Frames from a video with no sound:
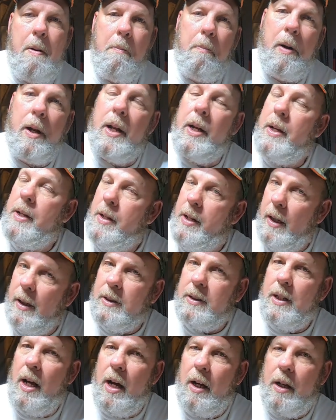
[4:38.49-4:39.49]
but it
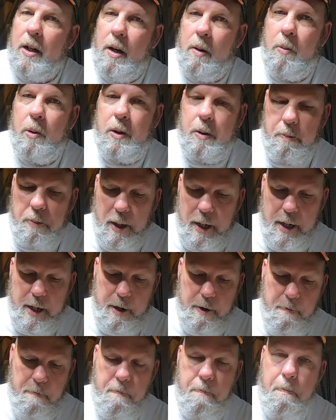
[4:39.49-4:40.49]
does not come with the
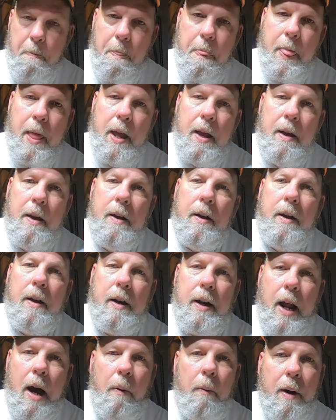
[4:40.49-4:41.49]
blade.
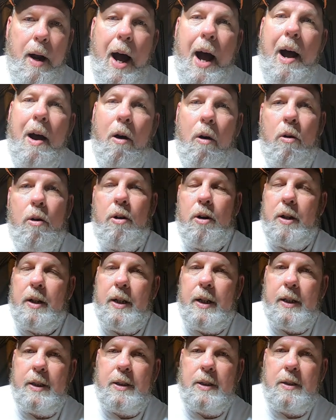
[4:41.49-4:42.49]
Now, when I ordered
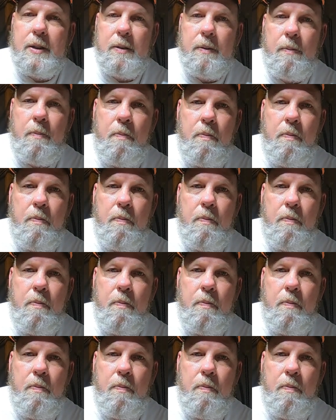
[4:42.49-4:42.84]
this,